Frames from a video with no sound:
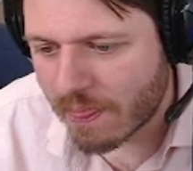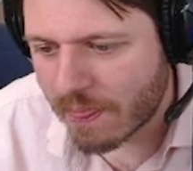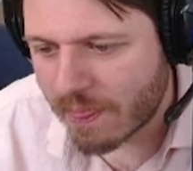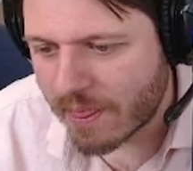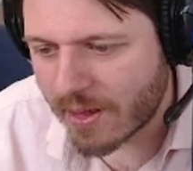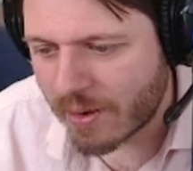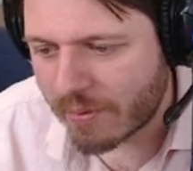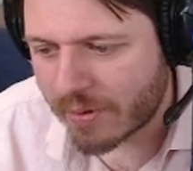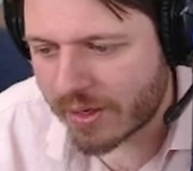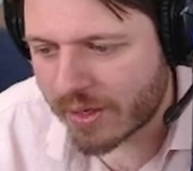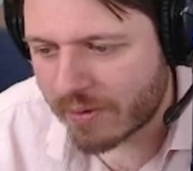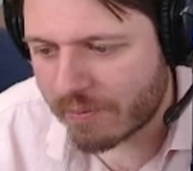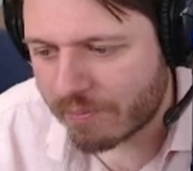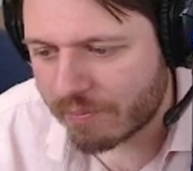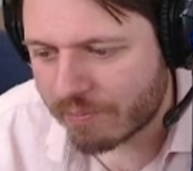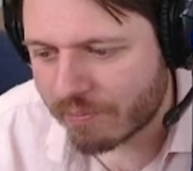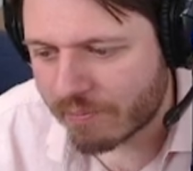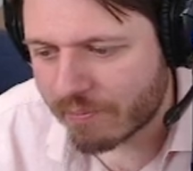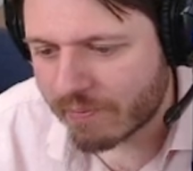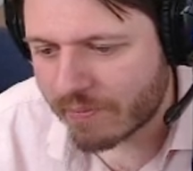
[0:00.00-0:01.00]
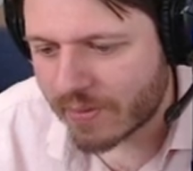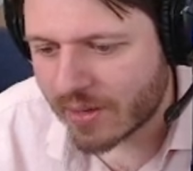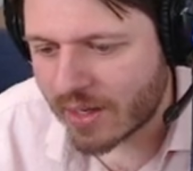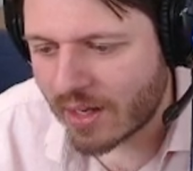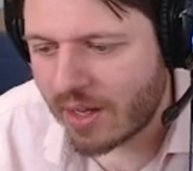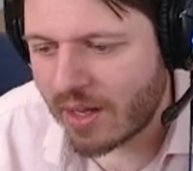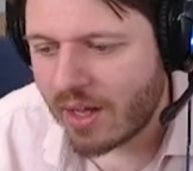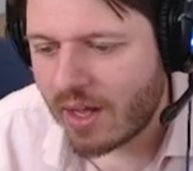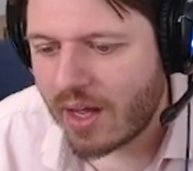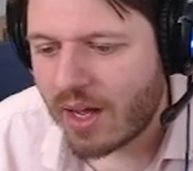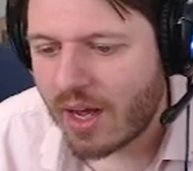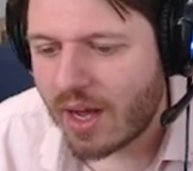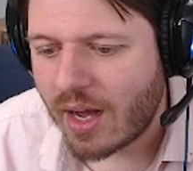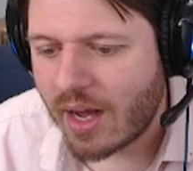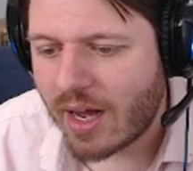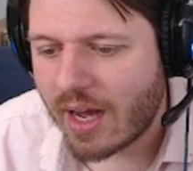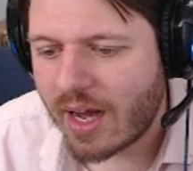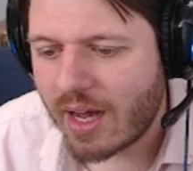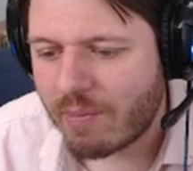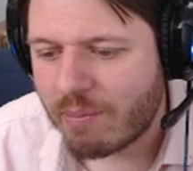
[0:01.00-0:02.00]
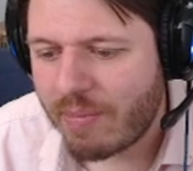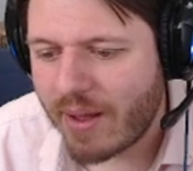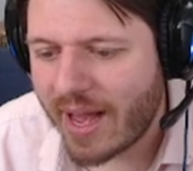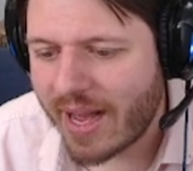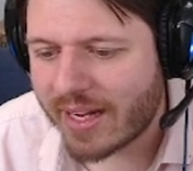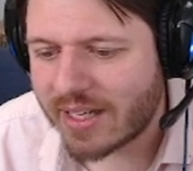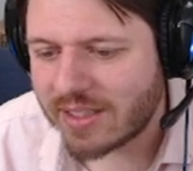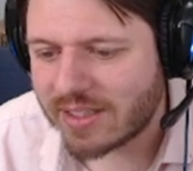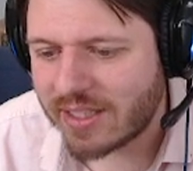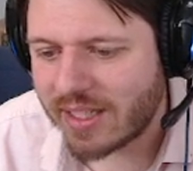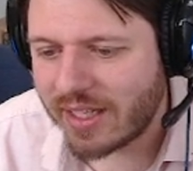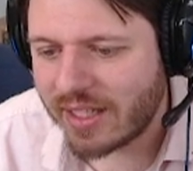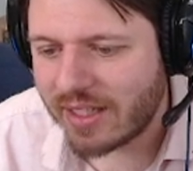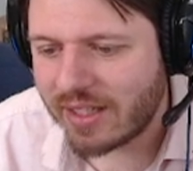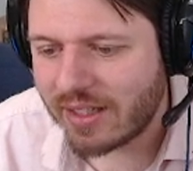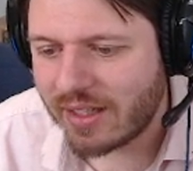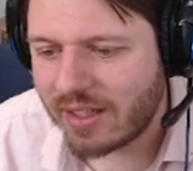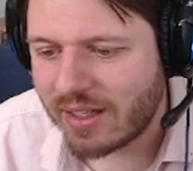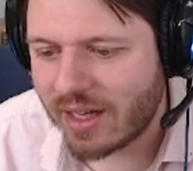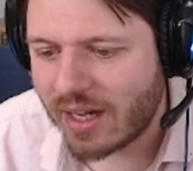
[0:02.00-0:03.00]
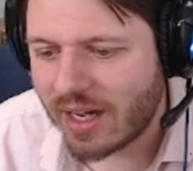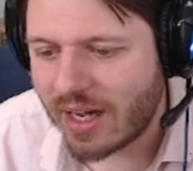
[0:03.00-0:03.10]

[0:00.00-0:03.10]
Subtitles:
There we go. Back is hidden.